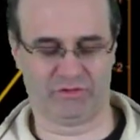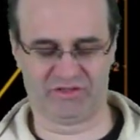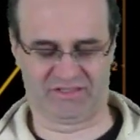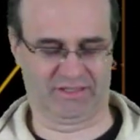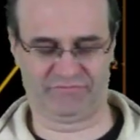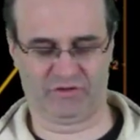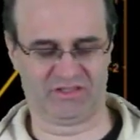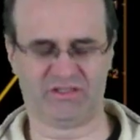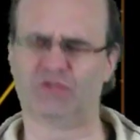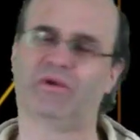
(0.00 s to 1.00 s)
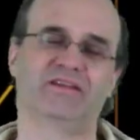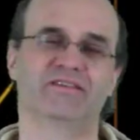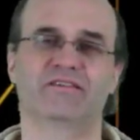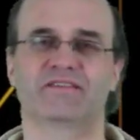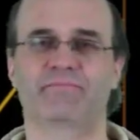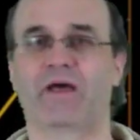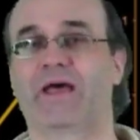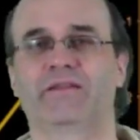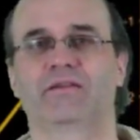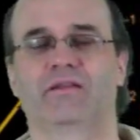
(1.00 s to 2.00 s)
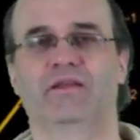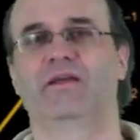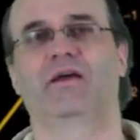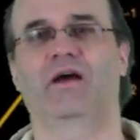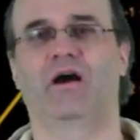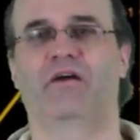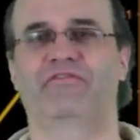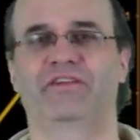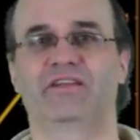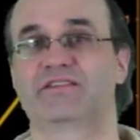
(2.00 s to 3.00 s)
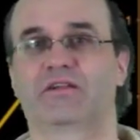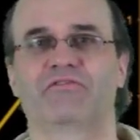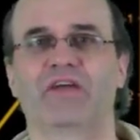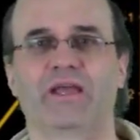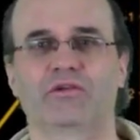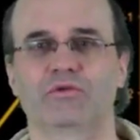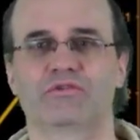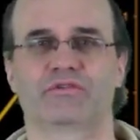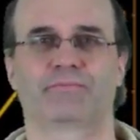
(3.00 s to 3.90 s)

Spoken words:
Understand, for instance, what is the span of a set of vectors.